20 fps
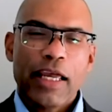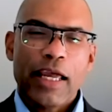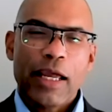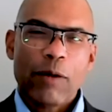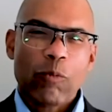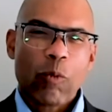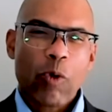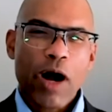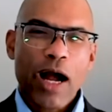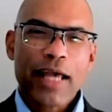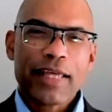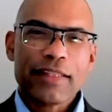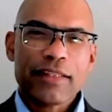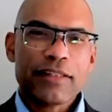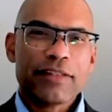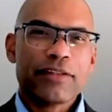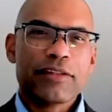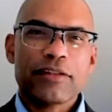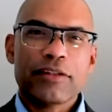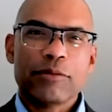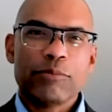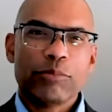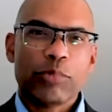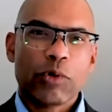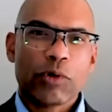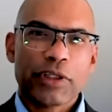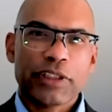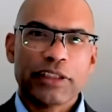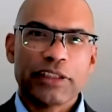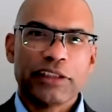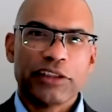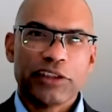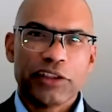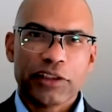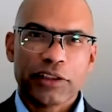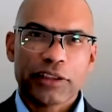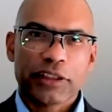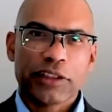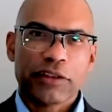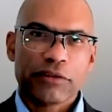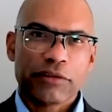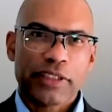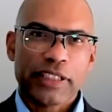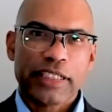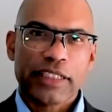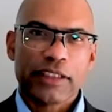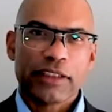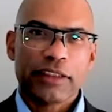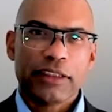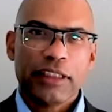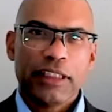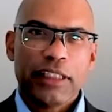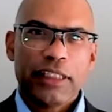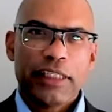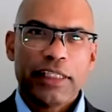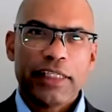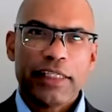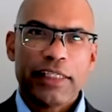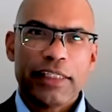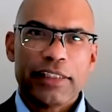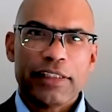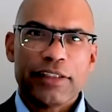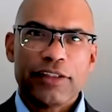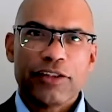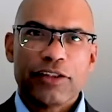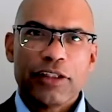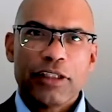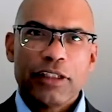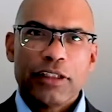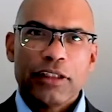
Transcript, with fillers: And why this is important in your career is